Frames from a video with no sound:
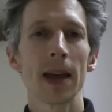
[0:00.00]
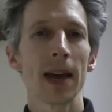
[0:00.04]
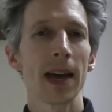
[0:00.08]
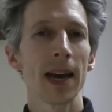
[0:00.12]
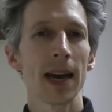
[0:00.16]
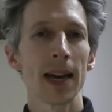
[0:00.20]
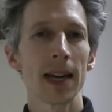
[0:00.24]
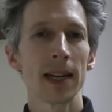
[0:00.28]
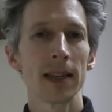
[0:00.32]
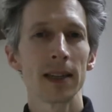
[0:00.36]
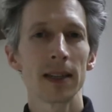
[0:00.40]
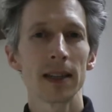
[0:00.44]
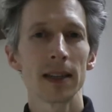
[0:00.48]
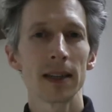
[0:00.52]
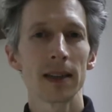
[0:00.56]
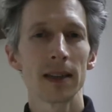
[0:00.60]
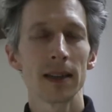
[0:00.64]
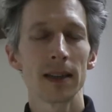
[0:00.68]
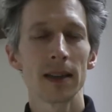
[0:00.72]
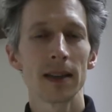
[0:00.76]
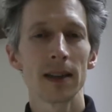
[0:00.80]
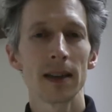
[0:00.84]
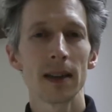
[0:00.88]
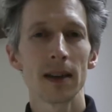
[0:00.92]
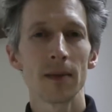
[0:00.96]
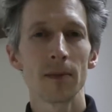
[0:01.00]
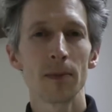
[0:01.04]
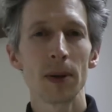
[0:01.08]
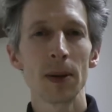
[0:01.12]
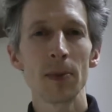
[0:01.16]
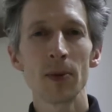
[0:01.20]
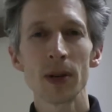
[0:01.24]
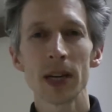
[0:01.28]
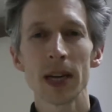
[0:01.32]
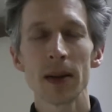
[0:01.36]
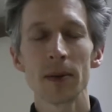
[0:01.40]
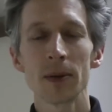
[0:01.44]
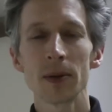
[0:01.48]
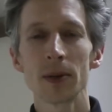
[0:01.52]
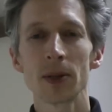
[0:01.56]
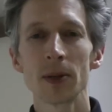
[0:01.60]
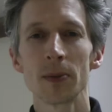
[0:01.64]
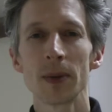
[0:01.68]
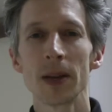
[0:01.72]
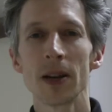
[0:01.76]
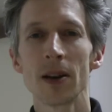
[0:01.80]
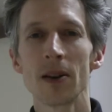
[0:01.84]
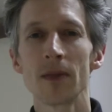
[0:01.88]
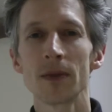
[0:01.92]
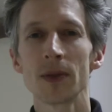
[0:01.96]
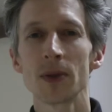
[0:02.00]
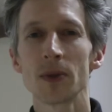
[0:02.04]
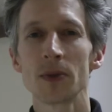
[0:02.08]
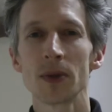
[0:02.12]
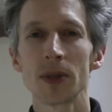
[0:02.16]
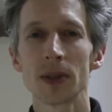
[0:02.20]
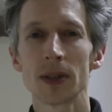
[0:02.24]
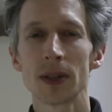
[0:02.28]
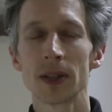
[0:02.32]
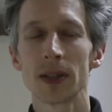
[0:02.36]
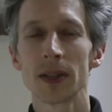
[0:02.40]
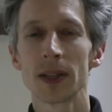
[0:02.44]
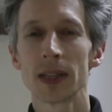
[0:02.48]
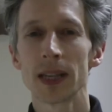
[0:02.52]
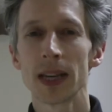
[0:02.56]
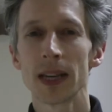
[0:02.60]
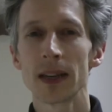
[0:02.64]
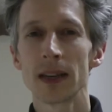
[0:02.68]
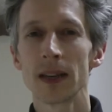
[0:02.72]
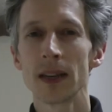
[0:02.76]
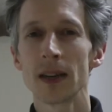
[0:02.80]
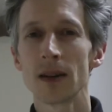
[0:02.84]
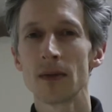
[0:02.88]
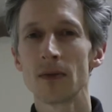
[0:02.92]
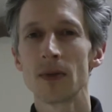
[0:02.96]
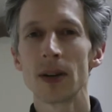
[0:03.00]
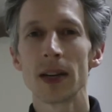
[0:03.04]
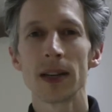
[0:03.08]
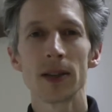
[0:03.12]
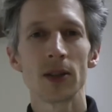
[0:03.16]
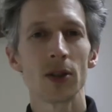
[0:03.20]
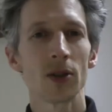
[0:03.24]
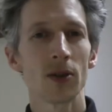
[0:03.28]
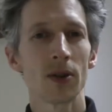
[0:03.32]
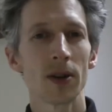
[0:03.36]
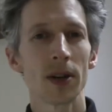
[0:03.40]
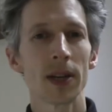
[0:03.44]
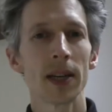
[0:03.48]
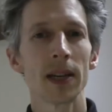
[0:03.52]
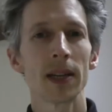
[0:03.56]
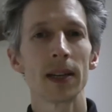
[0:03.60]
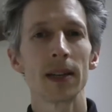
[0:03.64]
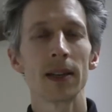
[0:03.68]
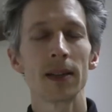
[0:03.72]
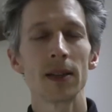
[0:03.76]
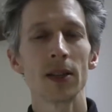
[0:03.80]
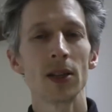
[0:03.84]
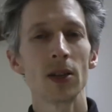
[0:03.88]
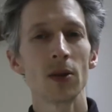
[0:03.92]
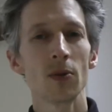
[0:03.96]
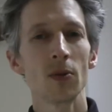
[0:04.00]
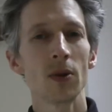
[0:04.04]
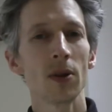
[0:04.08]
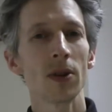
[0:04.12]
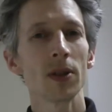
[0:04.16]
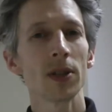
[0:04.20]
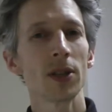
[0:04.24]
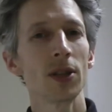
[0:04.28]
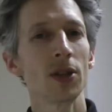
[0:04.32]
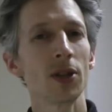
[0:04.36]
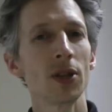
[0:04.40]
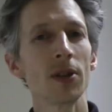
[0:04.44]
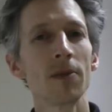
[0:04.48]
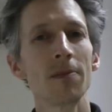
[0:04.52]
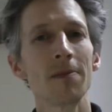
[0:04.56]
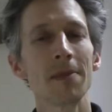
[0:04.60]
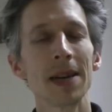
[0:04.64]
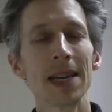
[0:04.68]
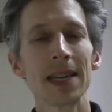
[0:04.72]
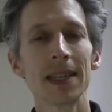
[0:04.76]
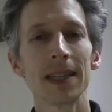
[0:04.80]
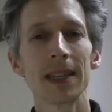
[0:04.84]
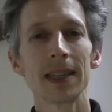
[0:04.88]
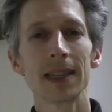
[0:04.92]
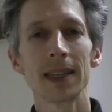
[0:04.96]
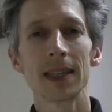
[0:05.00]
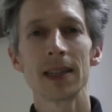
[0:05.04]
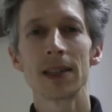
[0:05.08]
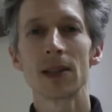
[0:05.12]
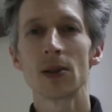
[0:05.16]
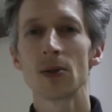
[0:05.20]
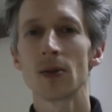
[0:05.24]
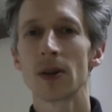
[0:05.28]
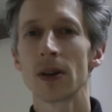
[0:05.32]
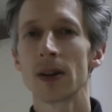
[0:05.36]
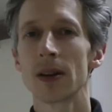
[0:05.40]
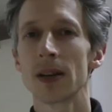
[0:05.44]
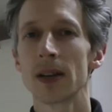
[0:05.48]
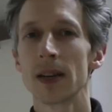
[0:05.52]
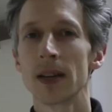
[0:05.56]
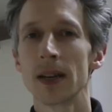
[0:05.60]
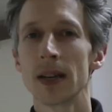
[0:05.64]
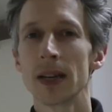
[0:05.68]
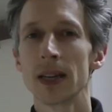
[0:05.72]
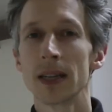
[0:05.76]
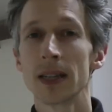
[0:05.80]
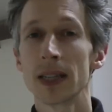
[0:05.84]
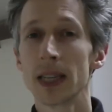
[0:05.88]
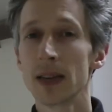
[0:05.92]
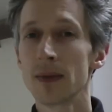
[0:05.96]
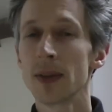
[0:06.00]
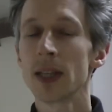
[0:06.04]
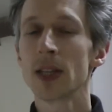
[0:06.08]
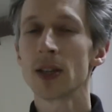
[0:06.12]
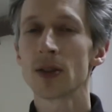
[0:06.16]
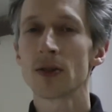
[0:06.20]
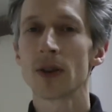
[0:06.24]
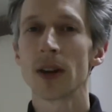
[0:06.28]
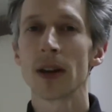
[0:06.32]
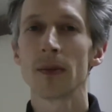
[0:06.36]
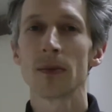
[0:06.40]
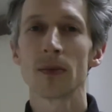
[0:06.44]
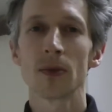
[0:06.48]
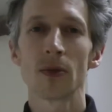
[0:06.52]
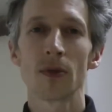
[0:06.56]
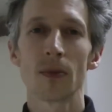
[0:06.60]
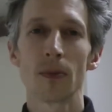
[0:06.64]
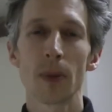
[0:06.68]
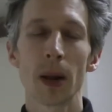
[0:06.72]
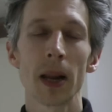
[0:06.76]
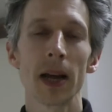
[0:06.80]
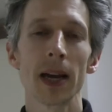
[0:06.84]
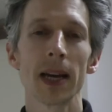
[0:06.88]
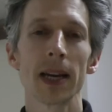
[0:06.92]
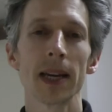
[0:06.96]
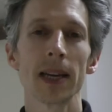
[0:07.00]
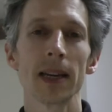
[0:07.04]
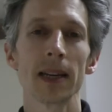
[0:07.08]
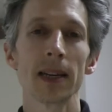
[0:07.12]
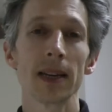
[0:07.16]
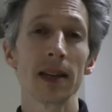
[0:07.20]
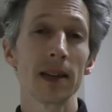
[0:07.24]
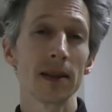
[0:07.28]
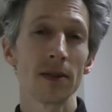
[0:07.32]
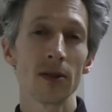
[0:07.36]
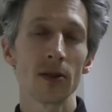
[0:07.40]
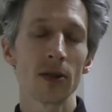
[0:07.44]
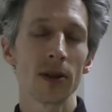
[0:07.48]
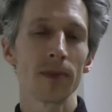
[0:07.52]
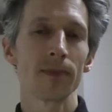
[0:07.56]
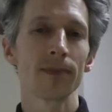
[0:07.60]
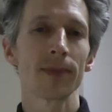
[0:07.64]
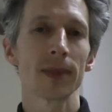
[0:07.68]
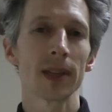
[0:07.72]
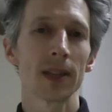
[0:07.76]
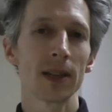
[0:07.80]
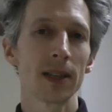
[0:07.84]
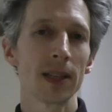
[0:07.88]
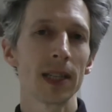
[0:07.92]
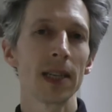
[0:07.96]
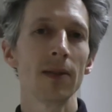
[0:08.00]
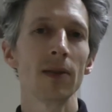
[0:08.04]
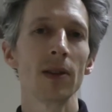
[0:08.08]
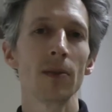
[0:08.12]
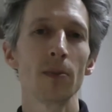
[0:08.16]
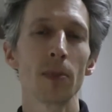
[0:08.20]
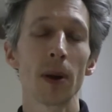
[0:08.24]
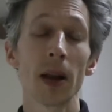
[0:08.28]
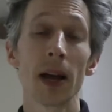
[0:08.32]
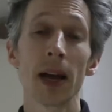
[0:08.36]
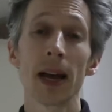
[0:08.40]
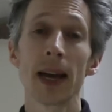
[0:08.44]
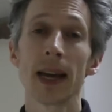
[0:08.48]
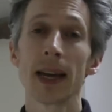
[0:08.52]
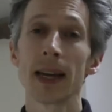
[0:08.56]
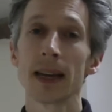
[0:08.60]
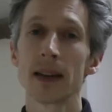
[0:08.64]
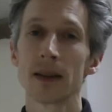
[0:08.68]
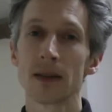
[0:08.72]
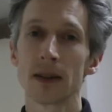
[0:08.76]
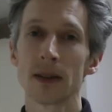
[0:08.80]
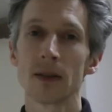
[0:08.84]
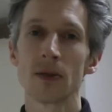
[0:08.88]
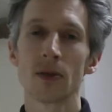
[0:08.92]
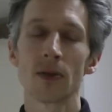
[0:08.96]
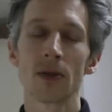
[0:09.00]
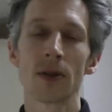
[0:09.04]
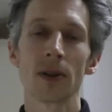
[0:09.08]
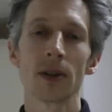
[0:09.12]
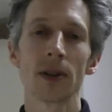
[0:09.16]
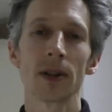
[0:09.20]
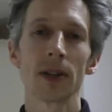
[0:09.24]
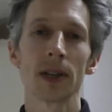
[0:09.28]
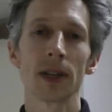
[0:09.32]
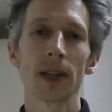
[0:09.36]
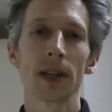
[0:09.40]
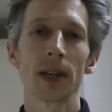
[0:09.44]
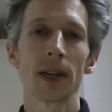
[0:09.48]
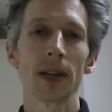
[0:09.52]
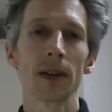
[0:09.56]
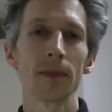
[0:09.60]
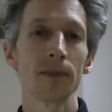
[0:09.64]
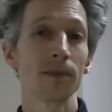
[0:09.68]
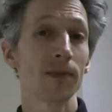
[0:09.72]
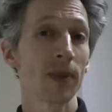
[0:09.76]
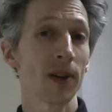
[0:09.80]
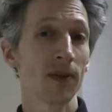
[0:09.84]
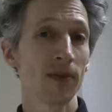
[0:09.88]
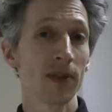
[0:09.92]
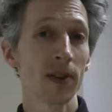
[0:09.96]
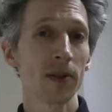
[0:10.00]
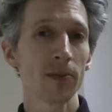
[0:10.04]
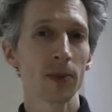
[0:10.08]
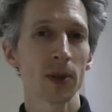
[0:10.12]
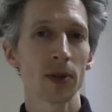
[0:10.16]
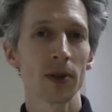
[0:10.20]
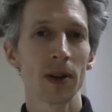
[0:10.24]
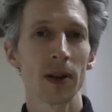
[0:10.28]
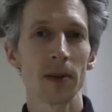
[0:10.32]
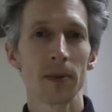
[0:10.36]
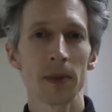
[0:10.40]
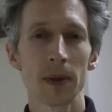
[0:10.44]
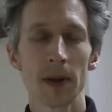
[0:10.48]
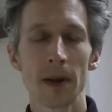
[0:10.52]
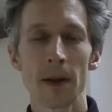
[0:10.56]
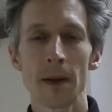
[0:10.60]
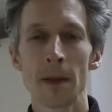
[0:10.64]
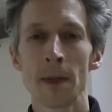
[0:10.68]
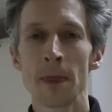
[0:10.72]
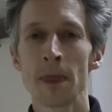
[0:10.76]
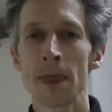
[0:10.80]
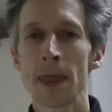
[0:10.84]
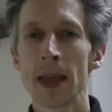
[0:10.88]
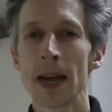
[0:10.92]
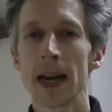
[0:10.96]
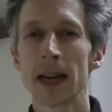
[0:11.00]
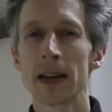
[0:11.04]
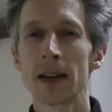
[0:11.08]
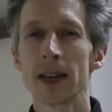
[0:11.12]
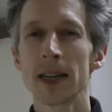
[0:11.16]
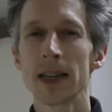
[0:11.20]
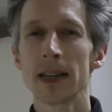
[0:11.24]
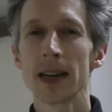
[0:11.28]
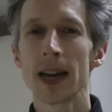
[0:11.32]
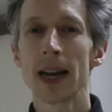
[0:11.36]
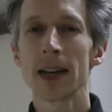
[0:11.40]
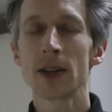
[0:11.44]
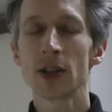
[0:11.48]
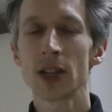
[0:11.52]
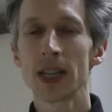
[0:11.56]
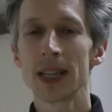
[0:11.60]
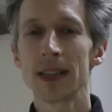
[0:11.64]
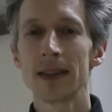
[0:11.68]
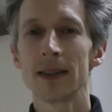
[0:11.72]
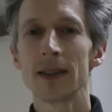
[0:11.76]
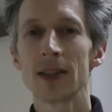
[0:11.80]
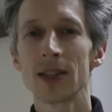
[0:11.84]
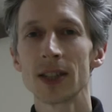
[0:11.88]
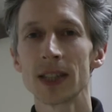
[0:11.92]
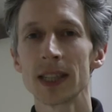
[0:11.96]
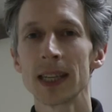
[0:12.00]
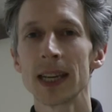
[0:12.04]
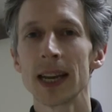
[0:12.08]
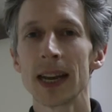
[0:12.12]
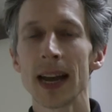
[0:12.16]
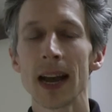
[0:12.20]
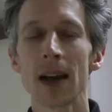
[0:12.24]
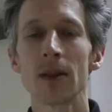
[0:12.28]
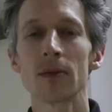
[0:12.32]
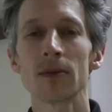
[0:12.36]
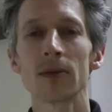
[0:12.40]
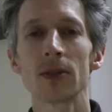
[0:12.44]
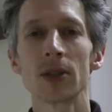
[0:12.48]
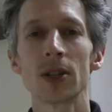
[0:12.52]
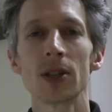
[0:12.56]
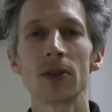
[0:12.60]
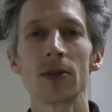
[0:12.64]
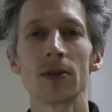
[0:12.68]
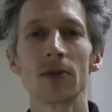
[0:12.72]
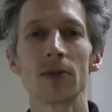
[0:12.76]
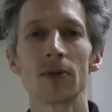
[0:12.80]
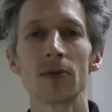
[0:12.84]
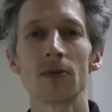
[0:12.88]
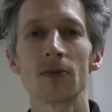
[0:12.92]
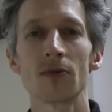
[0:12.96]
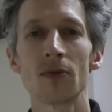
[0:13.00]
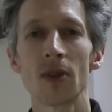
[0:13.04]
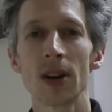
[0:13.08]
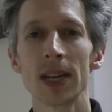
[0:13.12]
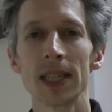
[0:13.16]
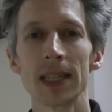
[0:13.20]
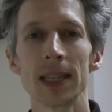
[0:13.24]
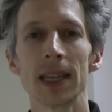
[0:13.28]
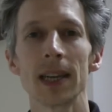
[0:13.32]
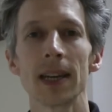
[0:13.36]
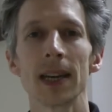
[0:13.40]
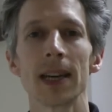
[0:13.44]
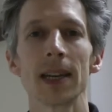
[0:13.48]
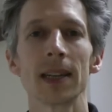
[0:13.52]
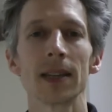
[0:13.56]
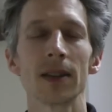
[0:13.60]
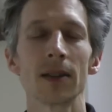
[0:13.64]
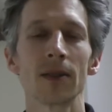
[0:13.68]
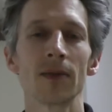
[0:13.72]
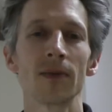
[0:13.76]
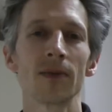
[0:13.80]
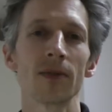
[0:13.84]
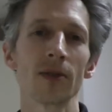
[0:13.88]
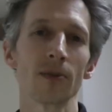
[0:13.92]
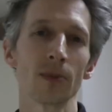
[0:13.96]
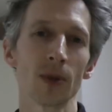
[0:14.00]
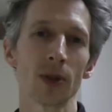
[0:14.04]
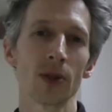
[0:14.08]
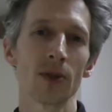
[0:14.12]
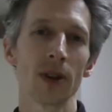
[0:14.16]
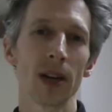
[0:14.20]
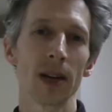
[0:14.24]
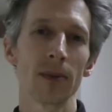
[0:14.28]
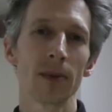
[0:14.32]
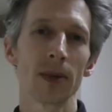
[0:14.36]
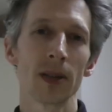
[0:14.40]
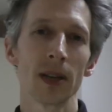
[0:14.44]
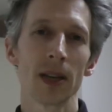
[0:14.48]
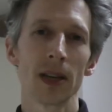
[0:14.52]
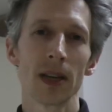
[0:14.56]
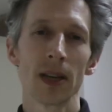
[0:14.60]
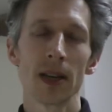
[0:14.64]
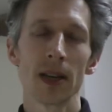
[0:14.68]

And people came up to me afterwards and said, you know, really enjoyed it, and you know what, you should make this into a TV script or a play, not a TV play or a film script. And I actually set out to write it as a film script.